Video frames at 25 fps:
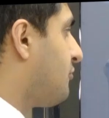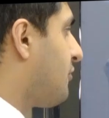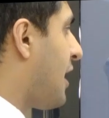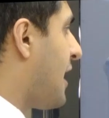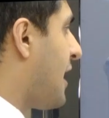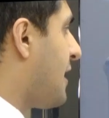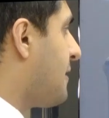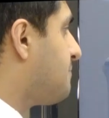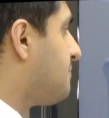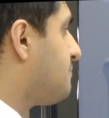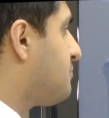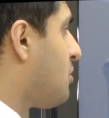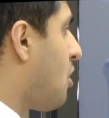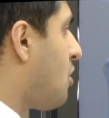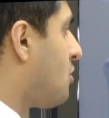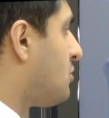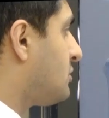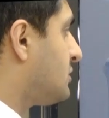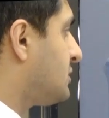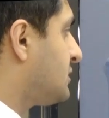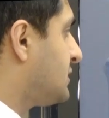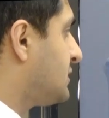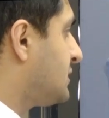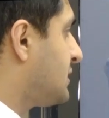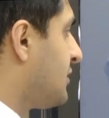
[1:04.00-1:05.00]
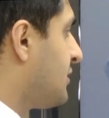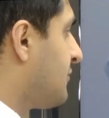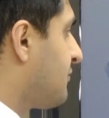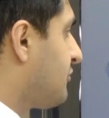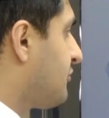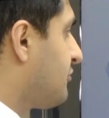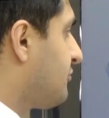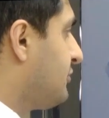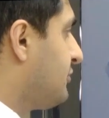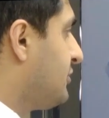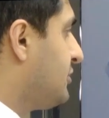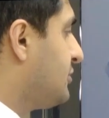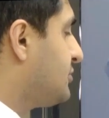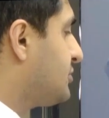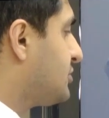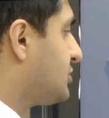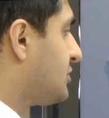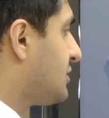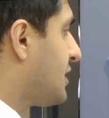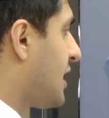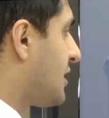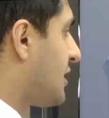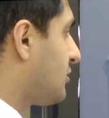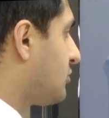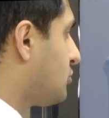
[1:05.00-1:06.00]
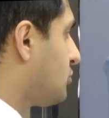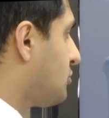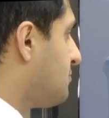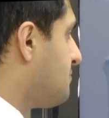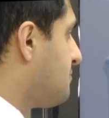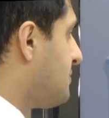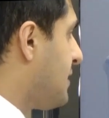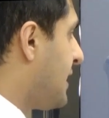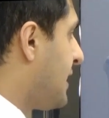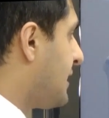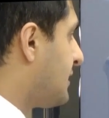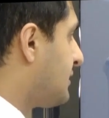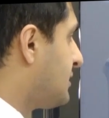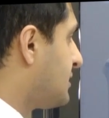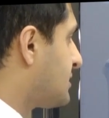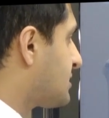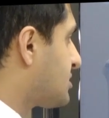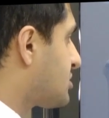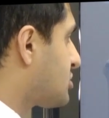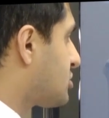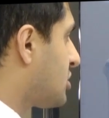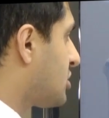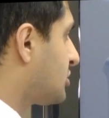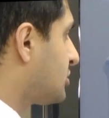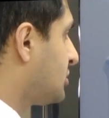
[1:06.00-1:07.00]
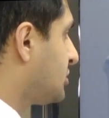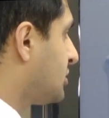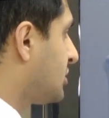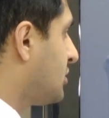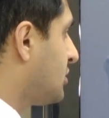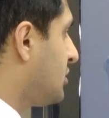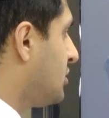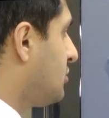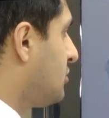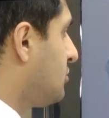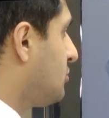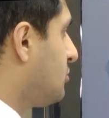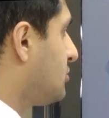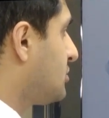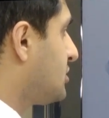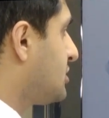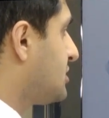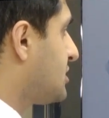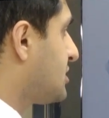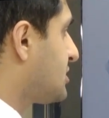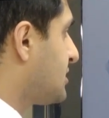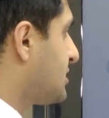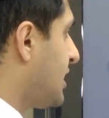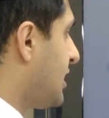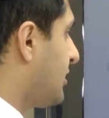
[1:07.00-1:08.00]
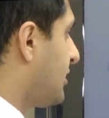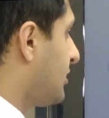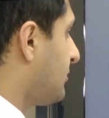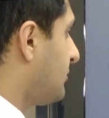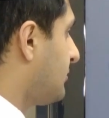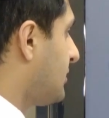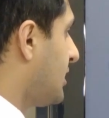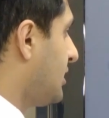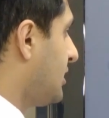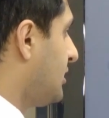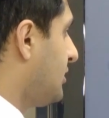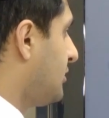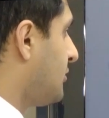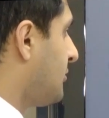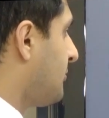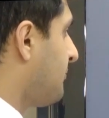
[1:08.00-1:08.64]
5 bones fused together to make this structure, which is a sacrum, like,